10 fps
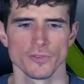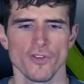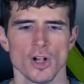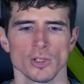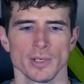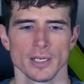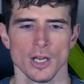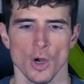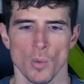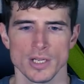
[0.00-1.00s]
of the
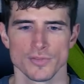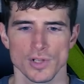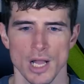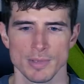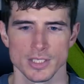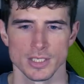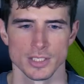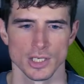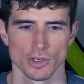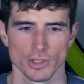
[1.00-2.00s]
following ways of climbing is
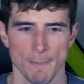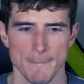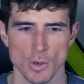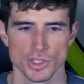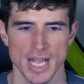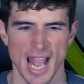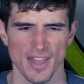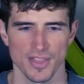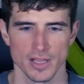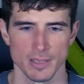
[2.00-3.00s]
considered the most
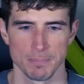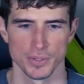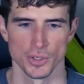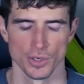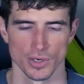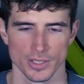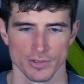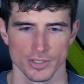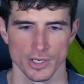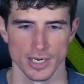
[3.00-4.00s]
ethically pure in
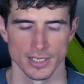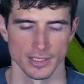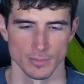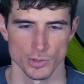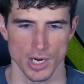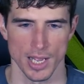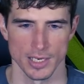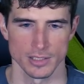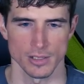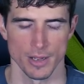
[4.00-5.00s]
the United Kingdom?
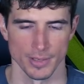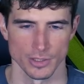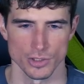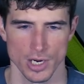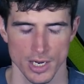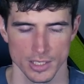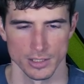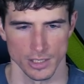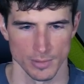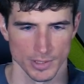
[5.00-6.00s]
Trad
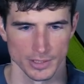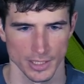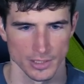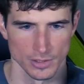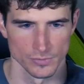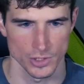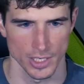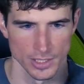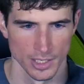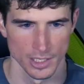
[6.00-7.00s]
climbing. They love
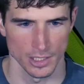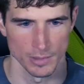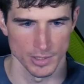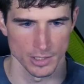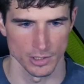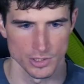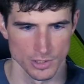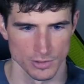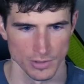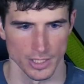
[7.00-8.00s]
trad climbing because
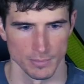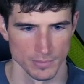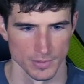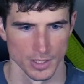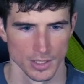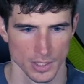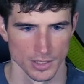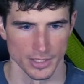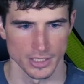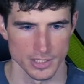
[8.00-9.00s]
they're lame.
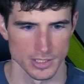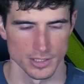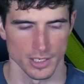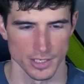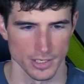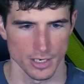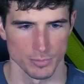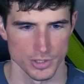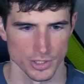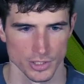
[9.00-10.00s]
That's not an
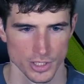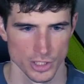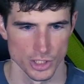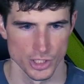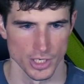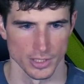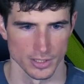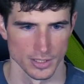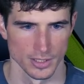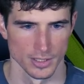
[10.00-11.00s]
option.
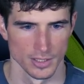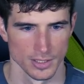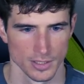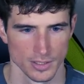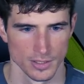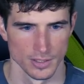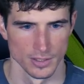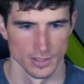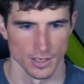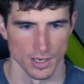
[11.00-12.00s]
Shit.
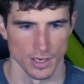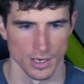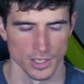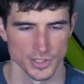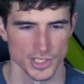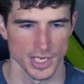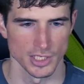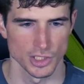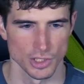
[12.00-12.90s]
On-site